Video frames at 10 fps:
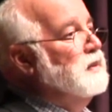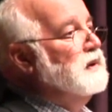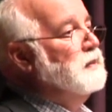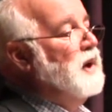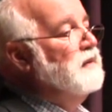
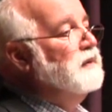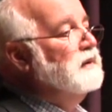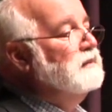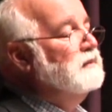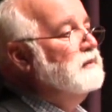But the
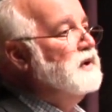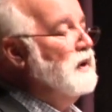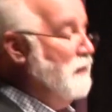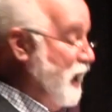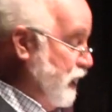prophet
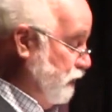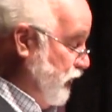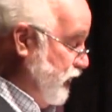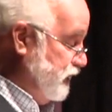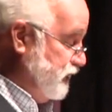Jeremiah
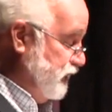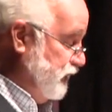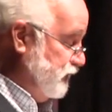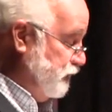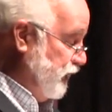writes, In
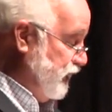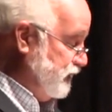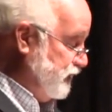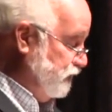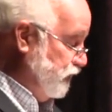this
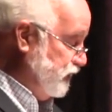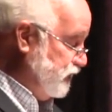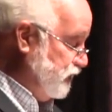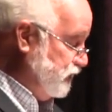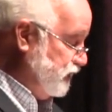place of
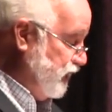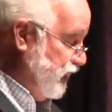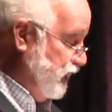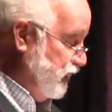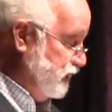which you
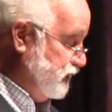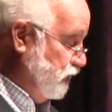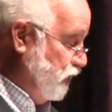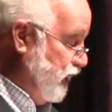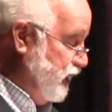say it is a
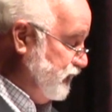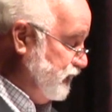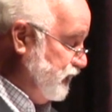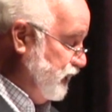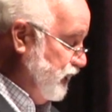
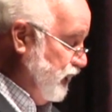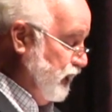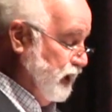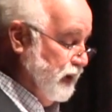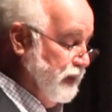waste,
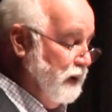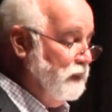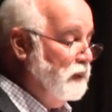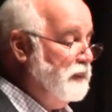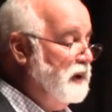there
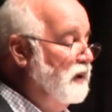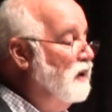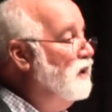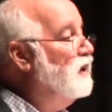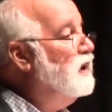will be
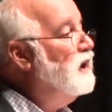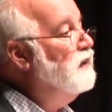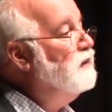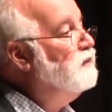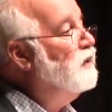heard
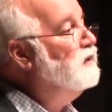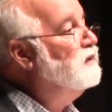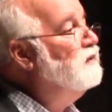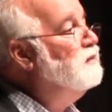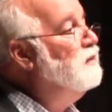again the voice of